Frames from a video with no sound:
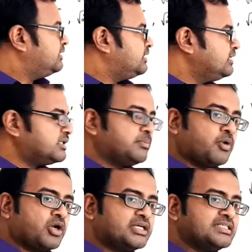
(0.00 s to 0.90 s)
Here the
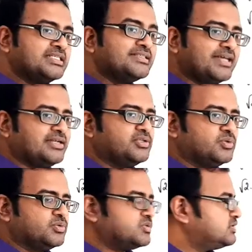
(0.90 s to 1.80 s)
product is inside the
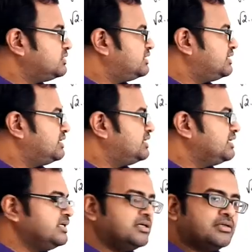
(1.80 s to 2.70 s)
roots.
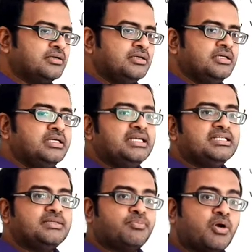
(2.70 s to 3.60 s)
Here it
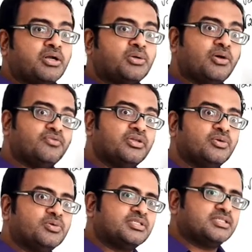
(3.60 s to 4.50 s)
is a product of the
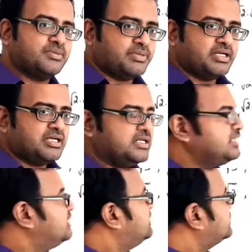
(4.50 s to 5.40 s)
roots separately.
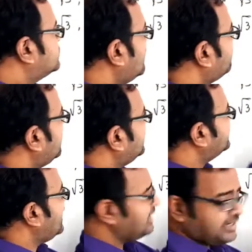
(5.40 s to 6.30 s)
So applying
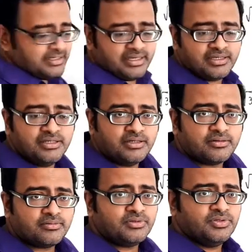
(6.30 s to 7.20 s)
that idea here,
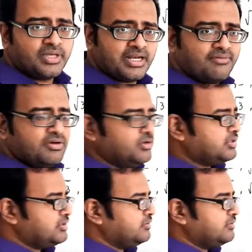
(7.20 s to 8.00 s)
you can have a look.